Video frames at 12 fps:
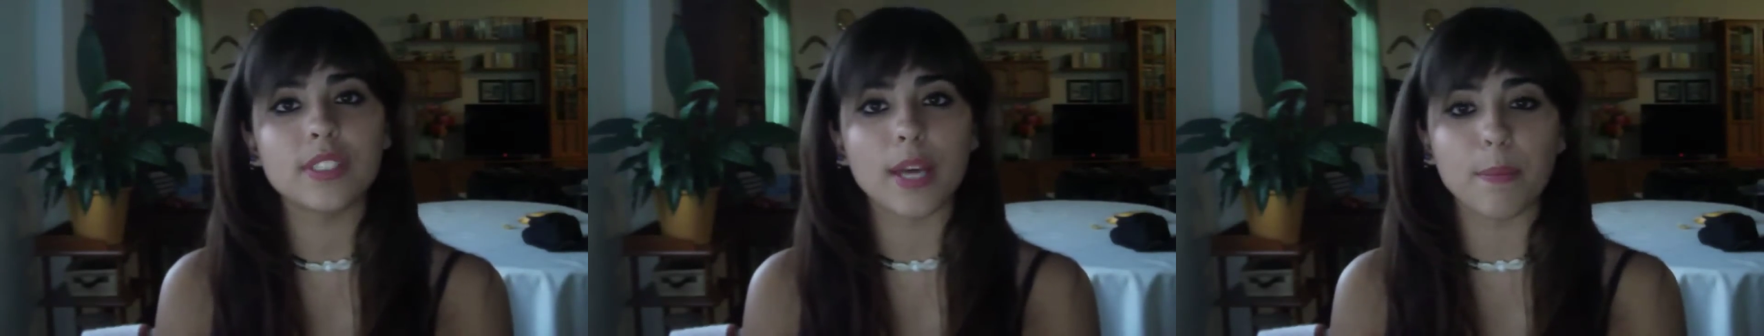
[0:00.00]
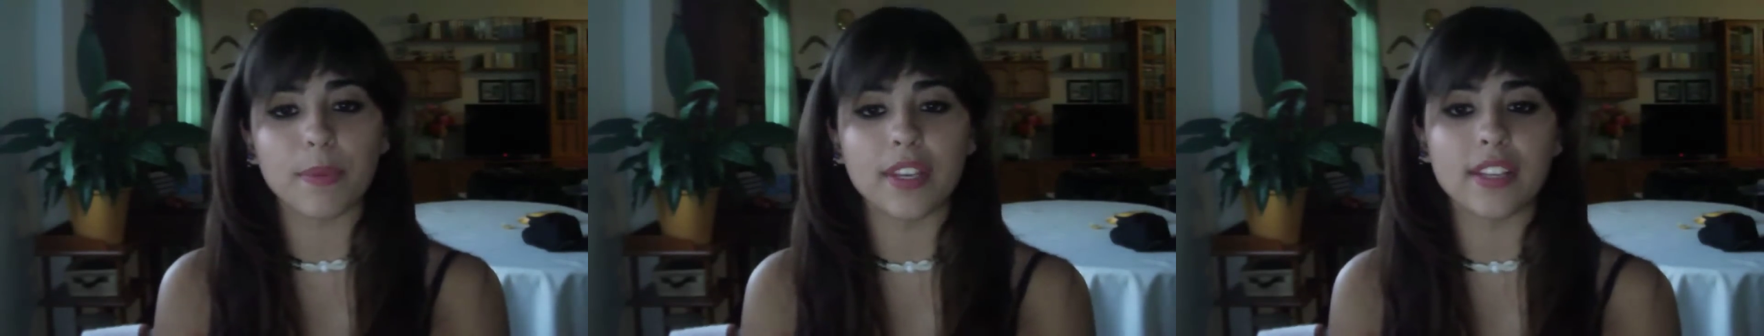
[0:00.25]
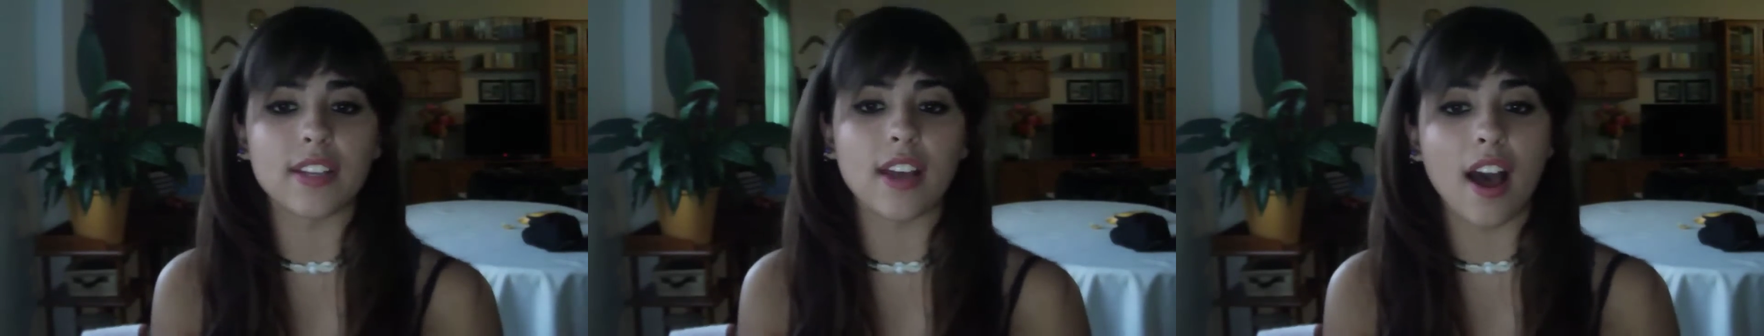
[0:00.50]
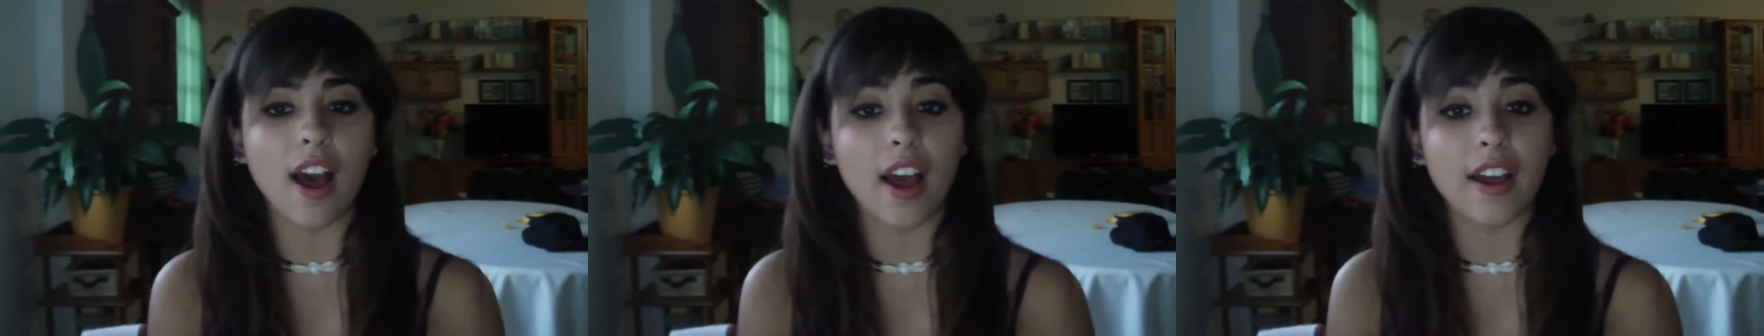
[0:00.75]
something
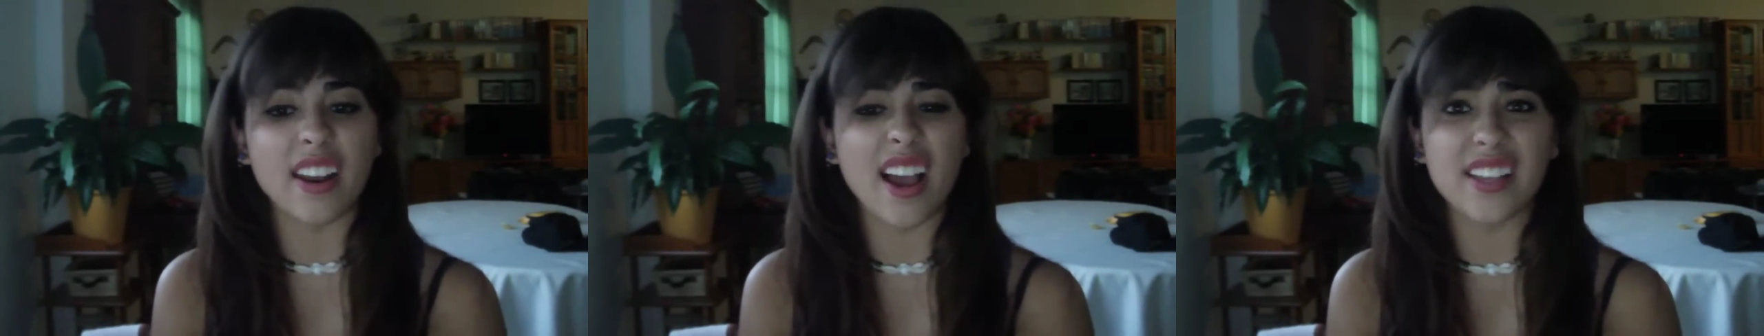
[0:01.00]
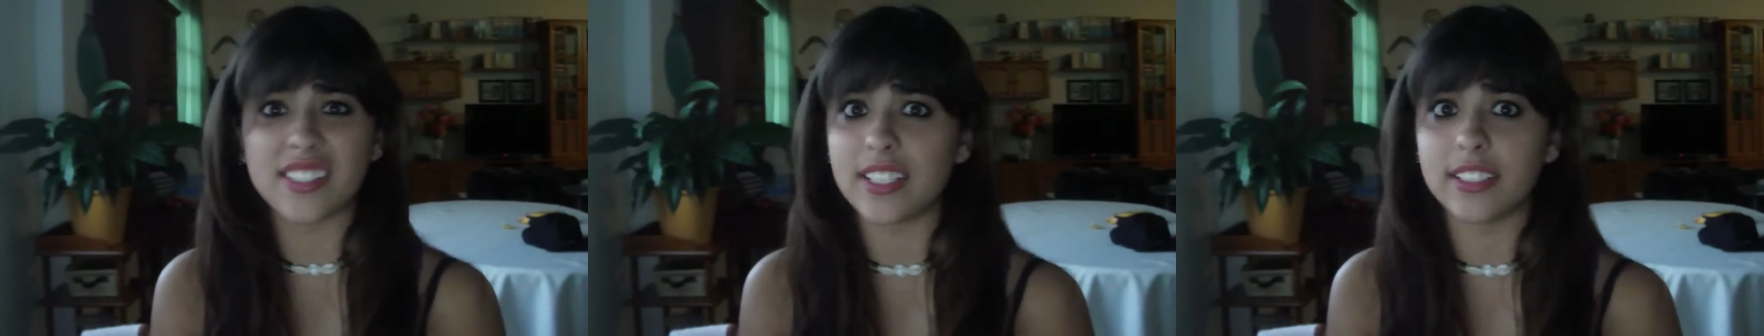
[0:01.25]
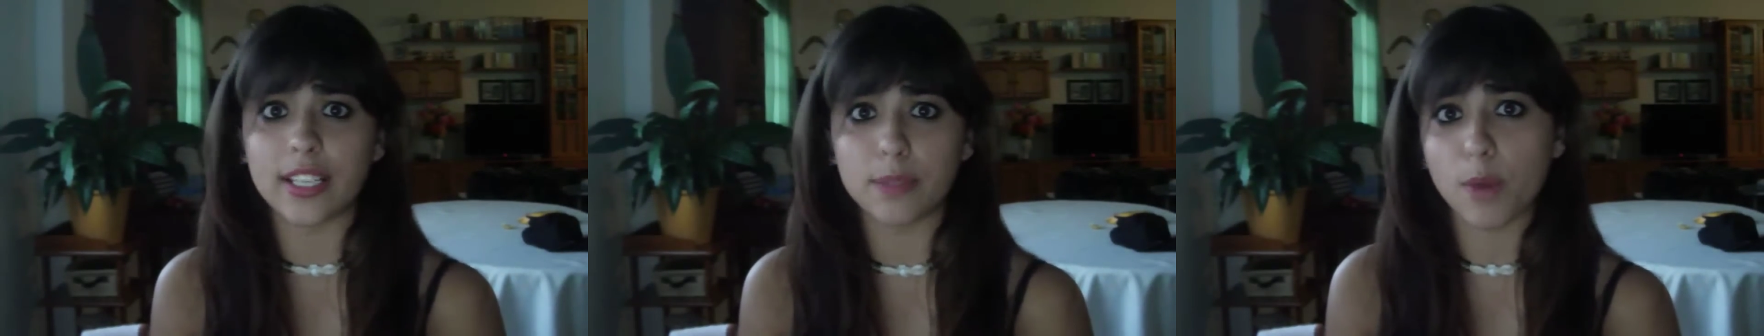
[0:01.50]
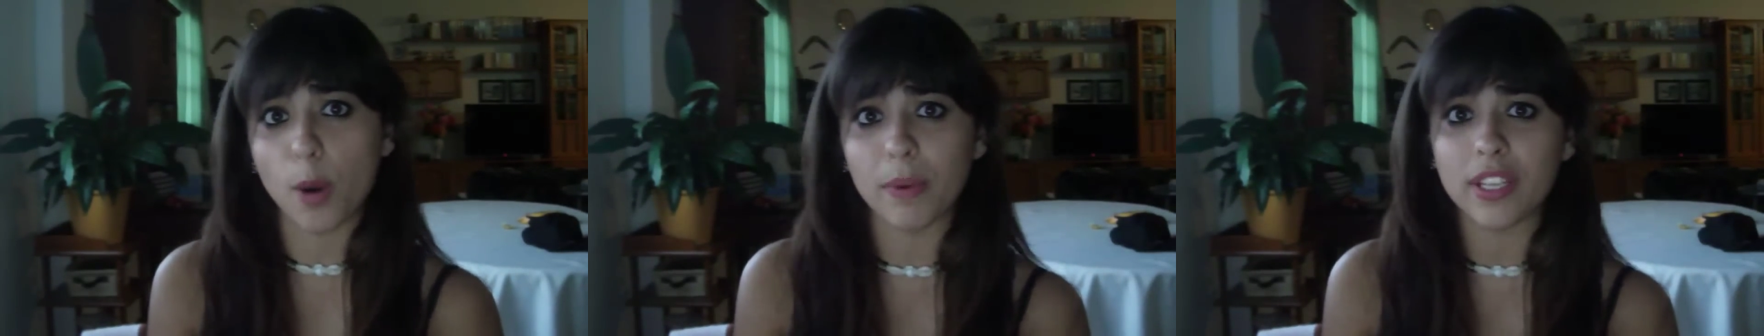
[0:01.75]
that until
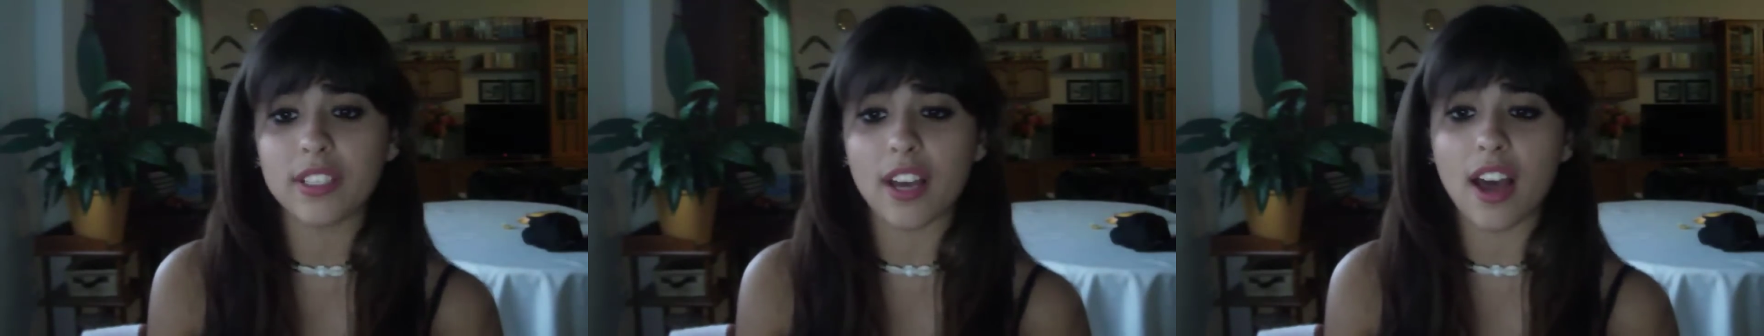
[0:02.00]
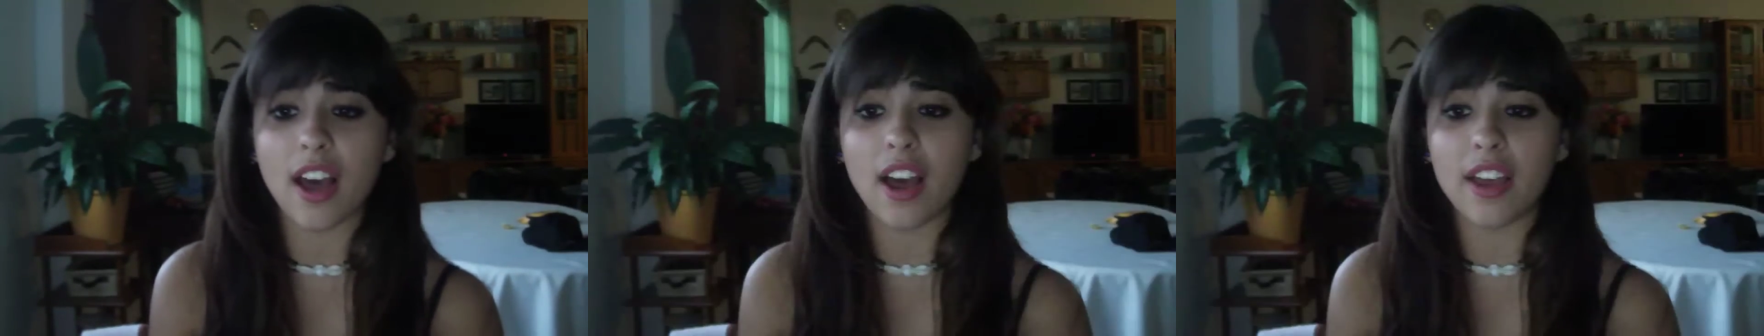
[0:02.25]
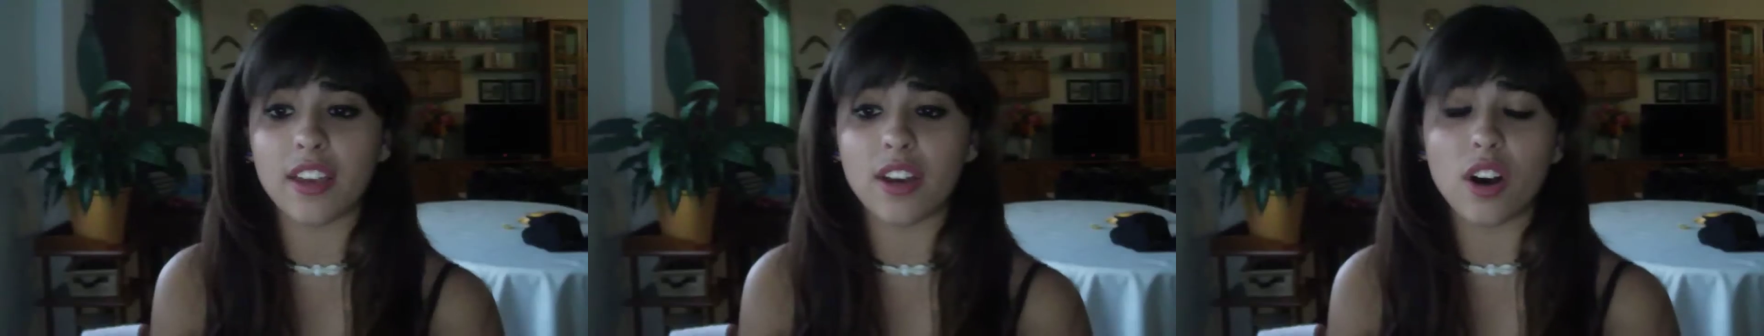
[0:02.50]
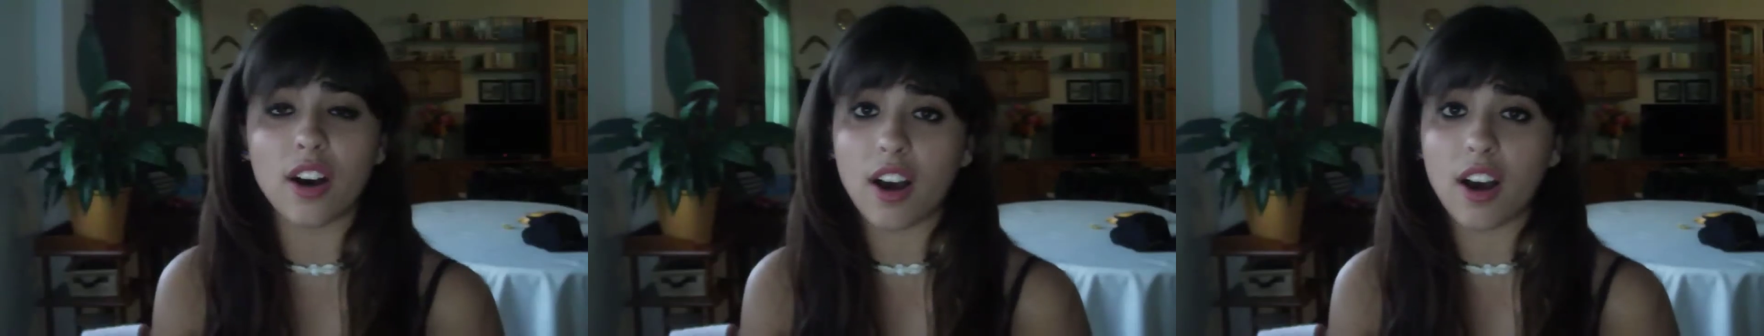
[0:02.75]
that moment I